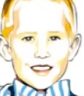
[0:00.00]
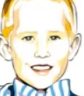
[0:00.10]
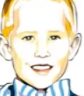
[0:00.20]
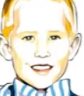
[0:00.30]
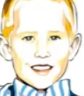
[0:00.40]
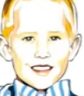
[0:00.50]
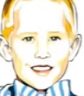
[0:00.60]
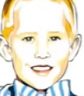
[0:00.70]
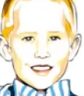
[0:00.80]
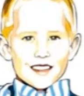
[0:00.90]

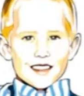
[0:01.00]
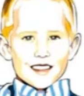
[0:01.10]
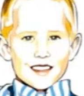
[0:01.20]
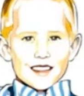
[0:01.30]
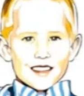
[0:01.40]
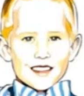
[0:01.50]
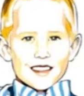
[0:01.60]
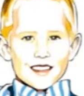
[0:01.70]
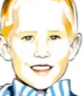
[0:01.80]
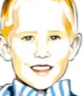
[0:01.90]

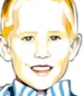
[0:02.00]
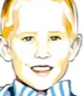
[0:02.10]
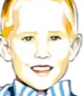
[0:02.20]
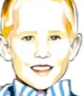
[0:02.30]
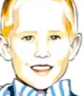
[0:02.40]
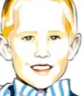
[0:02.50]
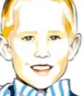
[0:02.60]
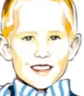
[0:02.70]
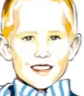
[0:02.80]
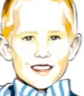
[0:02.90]

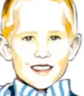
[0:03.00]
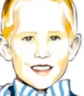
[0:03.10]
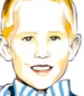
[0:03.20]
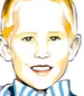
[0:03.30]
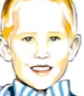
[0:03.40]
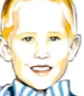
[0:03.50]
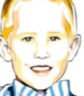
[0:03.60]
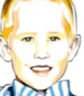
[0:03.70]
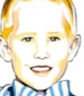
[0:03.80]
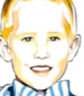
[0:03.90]

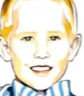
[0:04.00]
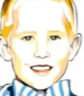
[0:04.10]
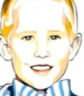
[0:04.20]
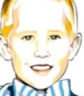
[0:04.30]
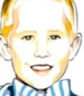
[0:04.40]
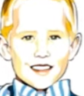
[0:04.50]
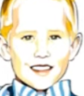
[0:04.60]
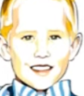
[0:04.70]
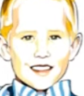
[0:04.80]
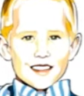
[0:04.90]
The person shown says nothing.